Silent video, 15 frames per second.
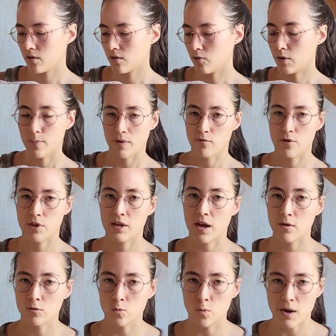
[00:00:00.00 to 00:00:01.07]
rip everything
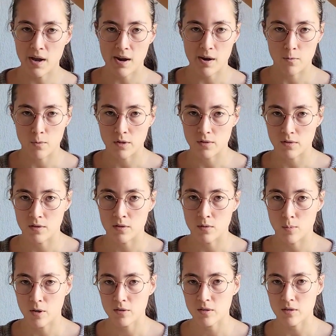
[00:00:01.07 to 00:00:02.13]
out while I was in the
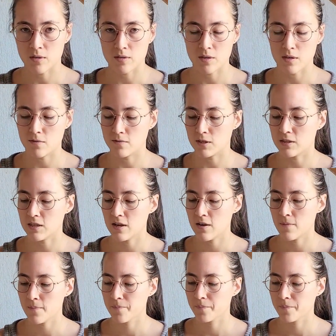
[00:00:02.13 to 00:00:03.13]
bus instead of knitting.